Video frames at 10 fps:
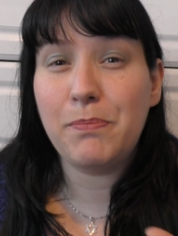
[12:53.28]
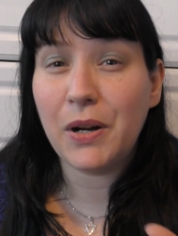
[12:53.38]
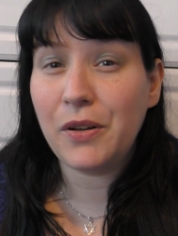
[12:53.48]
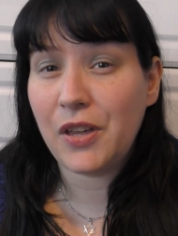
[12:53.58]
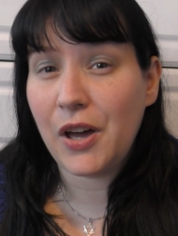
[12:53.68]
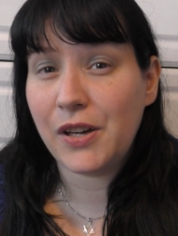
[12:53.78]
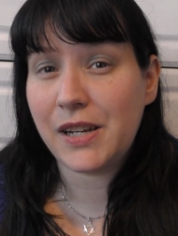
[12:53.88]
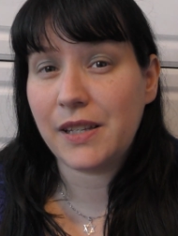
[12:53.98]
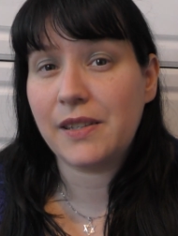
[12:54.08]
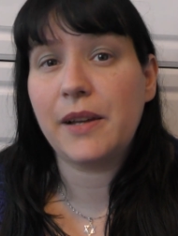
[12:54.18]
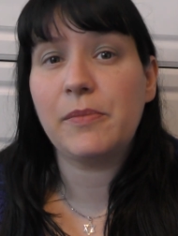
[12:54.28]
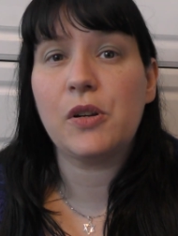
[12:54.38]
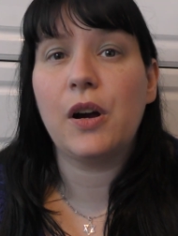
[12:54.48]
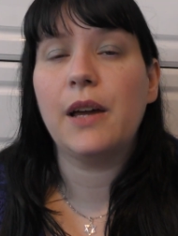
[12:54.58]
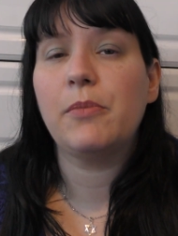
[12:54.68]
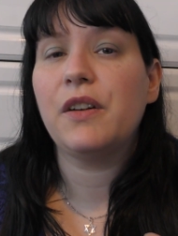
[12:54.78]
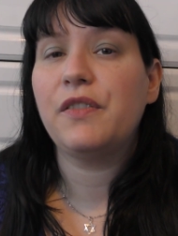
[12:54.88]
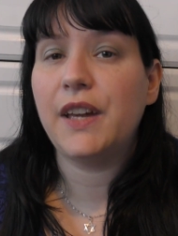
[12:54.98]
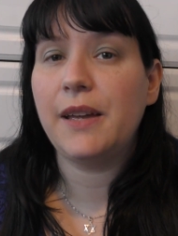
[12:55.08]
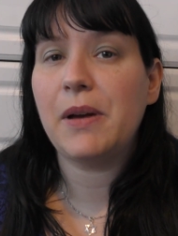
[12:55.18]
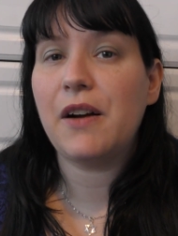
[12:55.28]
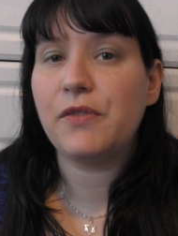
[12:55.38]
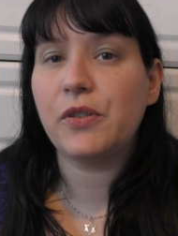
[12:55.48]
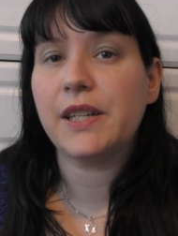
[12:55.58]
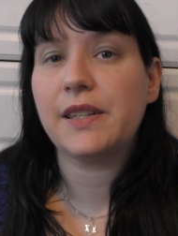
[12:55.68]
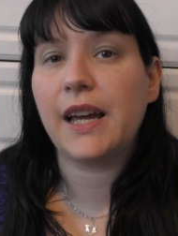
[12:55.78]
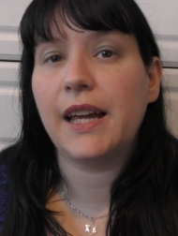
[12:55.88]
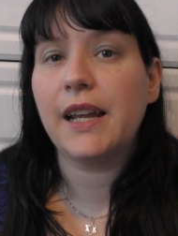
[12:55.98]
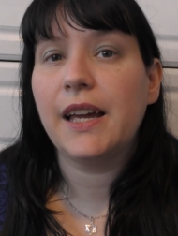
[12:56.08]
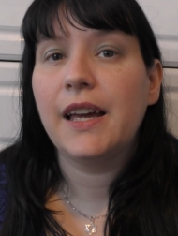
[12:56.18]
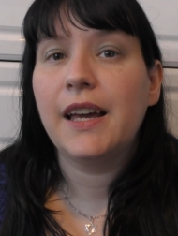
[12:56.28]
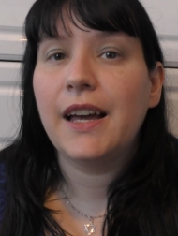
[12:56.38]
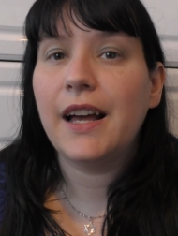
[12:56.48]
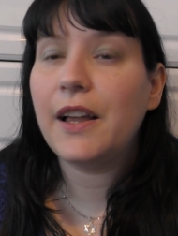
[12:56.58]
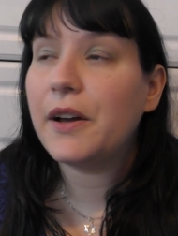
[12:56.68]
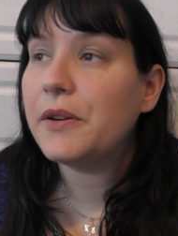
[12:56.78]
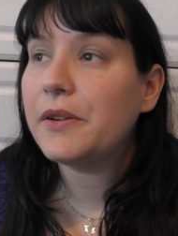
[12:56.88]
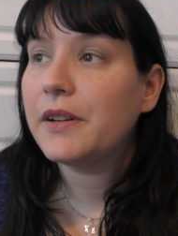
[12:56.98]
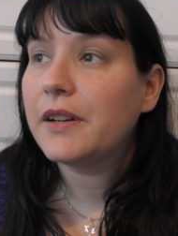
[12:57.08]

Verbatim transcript: both heard at the same time a female voice saying, hello?